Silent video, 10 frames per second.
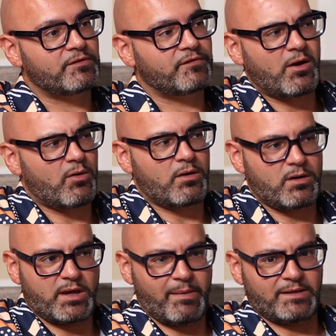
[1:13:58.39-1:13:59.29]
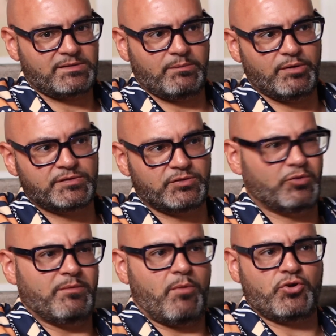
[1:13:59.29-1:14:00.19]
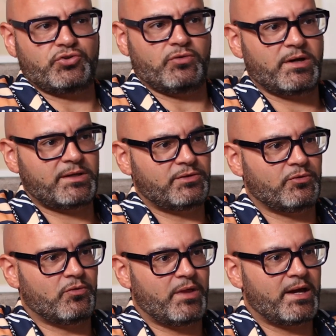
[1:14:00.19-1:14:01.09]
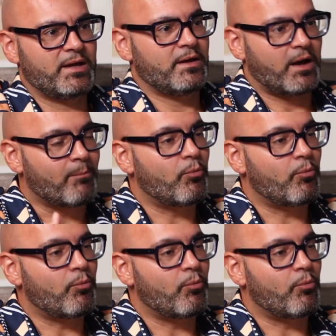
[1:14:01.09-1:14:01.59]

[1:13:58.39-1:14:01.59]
than thinking, oh, I'll get back to that person, or I'm not sure I could do all that. I'm